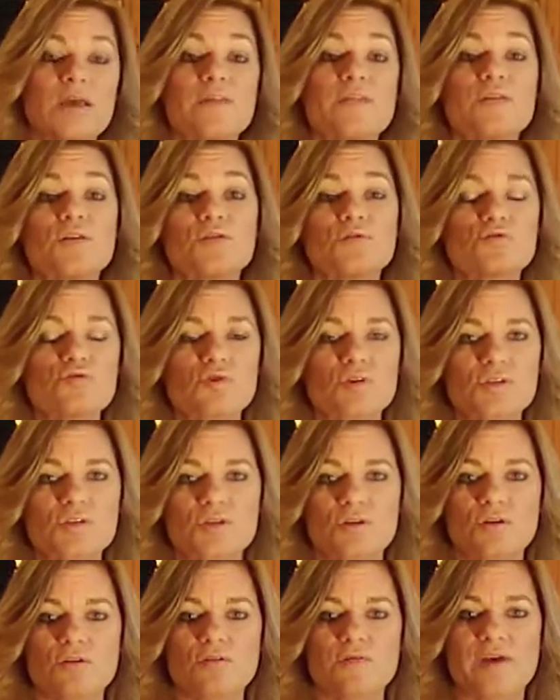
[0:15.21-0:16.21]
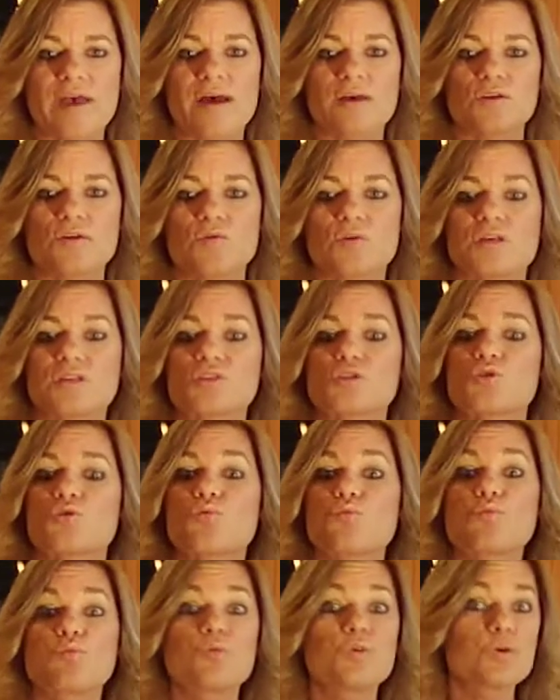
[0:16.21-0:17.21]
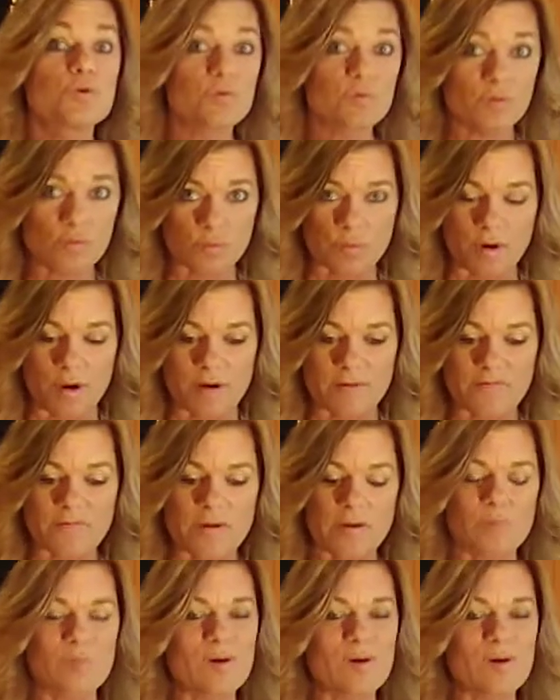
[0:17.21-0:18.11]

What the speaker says: The nutritional value is through the roof,